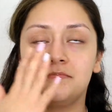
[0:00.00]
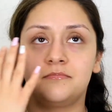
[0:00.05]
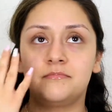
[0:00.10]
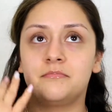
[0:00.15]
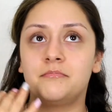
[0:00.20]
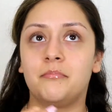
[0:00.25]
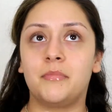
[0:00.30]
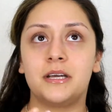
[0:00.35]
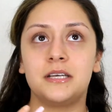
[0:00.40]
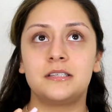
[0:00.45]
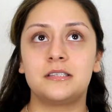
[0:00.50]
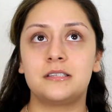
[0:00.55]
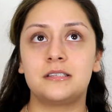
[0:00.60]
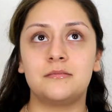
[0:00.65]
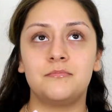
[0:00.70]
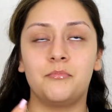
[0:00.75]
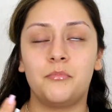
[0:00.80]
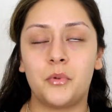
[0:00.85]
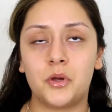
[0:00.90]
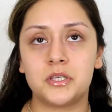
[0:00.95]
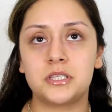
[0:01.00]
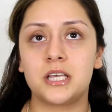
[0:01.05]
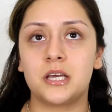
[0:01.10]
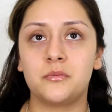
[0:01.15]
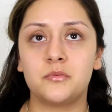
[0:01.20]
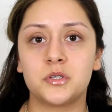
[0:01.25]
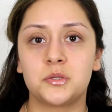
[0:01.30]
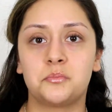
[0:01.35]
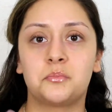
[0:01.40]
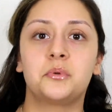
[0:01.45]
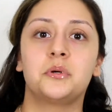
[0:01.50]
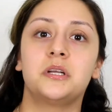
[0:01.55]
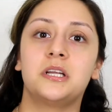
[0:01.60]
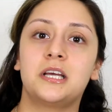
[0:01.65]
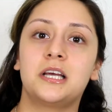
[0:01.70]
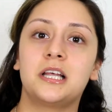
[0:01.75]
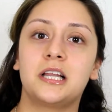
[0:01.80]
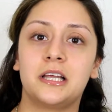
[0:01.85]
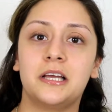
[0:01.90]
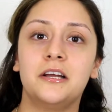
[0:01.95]
my skin was pretty
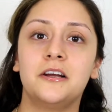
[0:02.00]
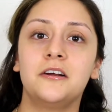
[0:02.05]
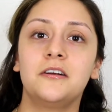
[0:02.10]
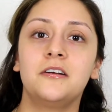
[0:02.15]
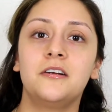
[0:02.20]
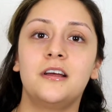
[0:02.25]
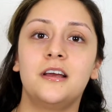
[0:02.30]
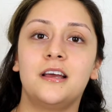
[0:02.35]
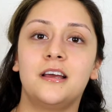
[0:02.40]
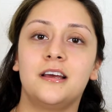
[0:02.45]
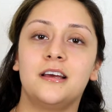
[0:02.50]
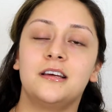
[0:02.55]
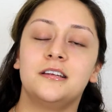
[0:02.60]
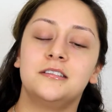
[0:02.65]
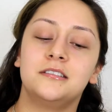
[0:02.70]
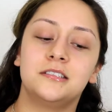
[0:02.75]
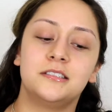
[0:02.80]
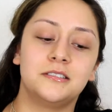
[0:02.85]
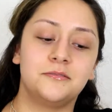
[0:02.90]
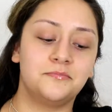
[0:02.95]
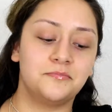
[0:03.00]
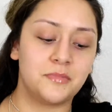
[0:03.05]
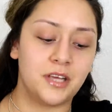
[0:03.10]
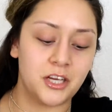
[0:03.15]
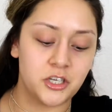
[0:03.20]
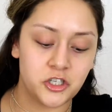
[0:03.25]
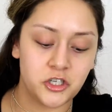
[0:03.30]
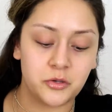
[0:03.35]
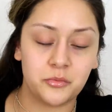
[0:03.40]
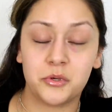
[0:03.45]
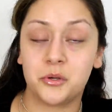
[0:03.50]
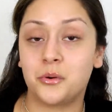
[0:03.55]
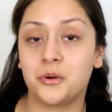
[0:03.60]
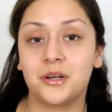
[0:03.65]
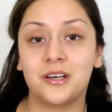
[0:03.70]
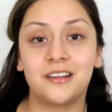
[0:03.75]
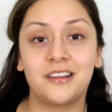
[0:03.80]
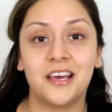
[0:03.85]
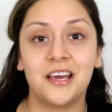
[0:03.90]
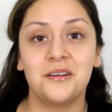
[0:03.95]
clear and I should have
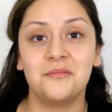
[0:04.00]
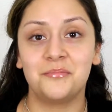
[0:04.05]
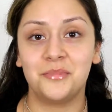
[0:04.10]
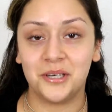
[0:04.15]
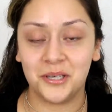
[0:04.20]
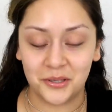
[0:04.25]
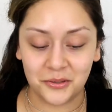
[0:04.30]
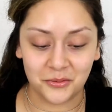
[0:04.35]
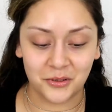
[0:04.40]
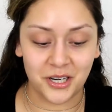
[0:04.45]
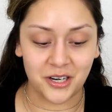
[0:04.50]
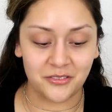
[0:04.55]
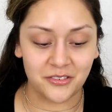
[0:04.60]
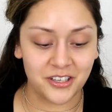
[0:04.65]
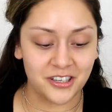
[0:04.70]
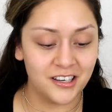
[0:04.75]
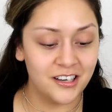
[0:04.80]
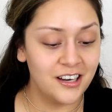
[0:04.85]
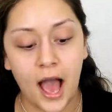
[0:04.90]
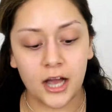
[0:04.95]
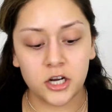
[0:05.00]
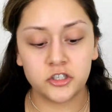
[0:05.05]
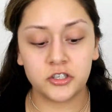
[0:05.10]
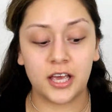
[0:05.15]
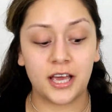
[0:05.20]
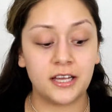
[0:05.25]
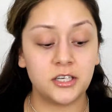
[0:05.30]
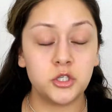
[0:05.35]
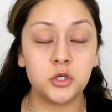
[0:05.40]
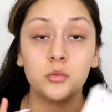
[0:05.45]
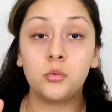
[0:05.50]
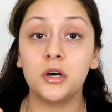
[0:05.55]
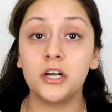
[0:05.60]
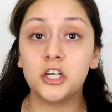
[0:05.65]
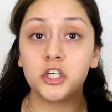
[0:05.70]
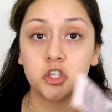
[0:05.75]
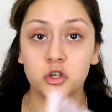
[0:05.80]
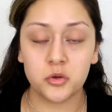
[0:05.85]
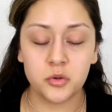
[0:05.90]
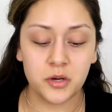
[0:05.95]
recorded then, but whatever. Actually, I do want
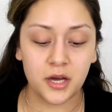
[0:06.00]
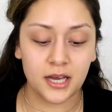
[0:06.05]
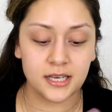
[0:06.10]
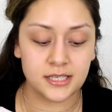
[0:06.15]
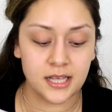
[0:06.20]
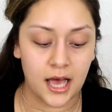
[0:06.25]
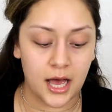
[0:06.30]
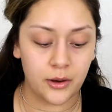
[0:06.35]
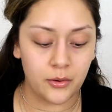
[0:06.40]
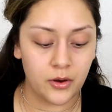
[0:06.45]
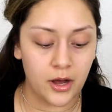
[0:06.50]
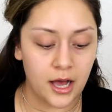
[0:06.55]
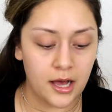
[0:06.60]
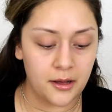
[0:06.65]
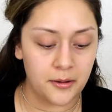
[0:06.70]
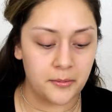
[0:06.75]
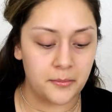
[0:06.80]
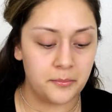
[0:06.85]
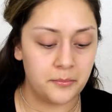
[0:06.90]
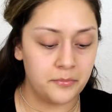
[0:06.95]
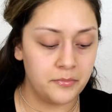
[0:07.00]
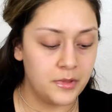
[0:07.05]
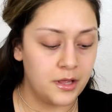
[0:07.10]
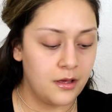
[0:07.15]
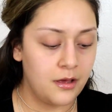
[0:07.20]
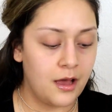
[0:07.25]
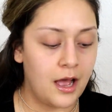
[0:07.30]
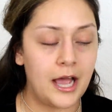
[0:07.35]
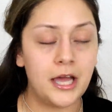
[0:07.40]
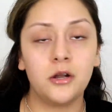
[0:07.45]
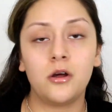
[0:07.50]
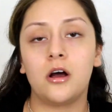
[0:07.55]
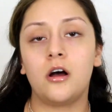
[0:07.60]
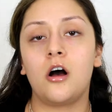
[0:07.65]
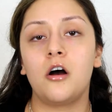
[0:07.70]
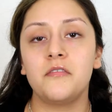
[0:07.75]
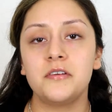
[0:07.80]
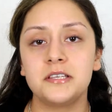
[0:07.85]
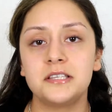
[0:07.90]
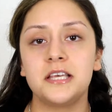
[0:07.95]
to show you guys how, I know
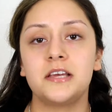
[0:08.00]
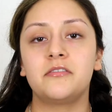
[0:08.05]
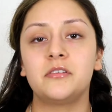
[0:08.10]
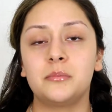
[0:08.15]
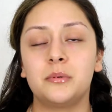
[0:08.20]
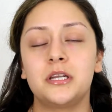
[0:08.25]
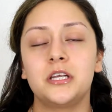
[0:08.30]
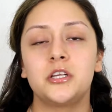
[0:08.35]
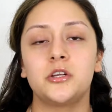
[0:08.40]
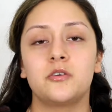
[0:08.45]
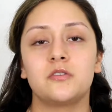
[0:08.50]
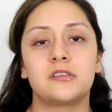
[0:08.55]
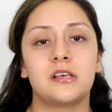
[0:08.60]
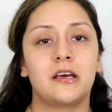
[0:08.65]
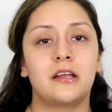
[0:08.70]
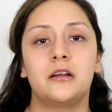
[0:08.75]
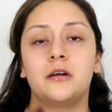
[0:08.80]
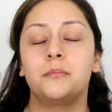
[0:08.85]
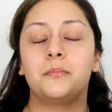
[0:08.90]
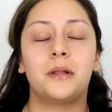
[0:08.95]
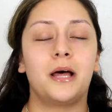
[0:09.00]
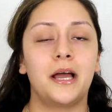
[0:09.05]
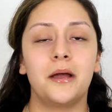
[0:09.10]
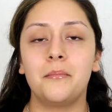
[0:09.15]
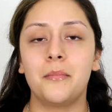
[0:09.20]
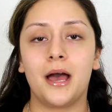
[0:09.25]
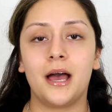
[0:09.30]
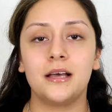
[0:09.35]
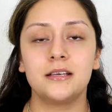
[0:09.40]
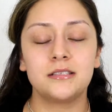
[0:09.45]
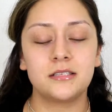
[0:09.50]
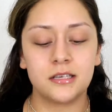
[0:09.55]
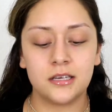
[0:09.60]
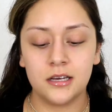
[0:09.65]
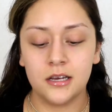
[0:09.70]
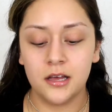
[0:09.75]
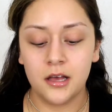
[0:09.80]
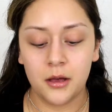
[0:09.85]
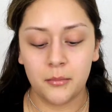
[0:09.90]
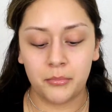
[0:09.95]
obviously everybody knows how to apply a mask,
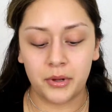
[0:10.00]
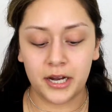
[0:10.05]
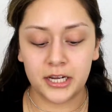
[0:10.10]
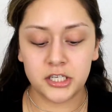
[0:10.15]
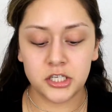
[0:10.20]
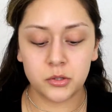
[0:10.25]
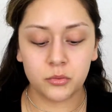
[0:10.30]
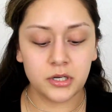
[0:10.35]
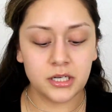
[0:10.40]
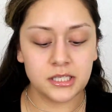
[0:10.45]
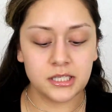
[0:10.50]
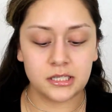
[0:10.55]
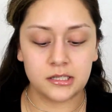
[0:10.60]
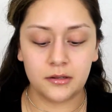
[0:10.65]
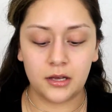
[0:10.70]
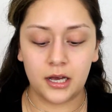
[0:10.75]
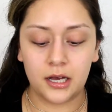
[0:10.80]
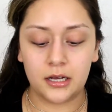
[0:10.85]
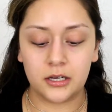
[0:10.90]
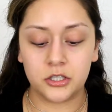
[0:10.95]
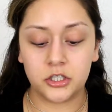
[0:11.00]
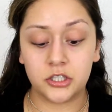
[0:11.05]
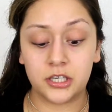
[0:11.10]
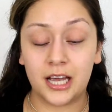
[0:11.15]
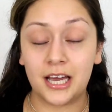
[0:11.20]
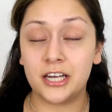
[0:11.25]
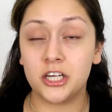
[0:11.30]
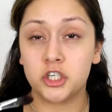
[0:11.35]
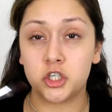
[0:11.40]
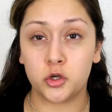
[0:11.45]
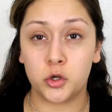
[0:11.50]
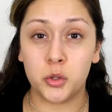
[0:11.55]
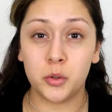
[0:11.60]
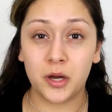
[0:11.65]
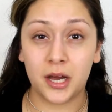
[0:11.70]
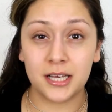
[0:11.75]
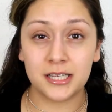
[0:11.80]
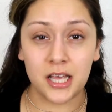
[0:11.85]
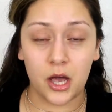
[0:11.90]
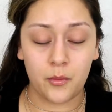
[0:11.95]
but I just want to kind of show you
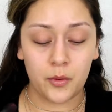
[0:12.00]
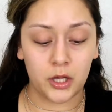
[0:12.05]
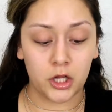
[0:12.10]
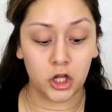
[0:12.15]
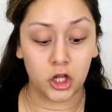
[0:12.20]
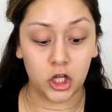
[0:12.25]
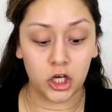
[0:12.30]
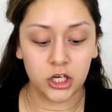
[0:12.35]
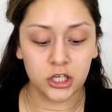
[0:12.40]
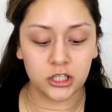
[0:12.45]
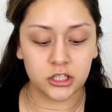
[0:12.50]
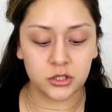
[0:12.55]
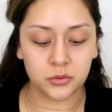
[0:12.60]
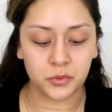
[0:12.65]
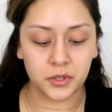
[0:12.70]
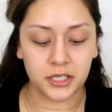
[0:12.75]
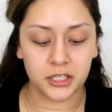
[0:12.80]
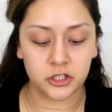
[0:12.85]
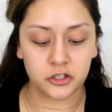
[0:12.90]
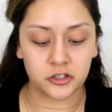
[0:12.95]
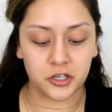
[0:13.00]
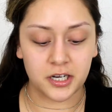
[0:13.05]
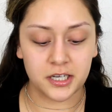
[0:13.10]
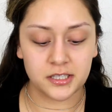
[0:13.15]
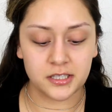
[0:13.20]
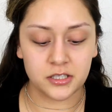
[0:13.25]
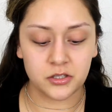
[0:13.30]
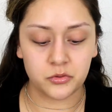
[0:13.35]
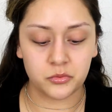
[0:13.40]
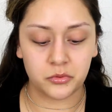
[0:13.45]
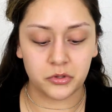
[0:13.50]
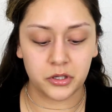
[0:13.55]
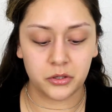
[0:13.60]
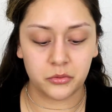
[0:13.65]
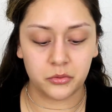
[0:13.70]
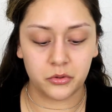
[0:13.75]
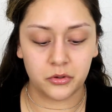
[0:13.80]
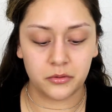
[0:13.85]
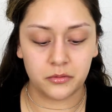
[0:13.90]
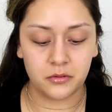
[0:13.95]
guys how it looks when it dries. It's really
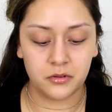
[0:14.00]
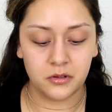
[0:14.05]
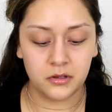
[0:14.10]
cool.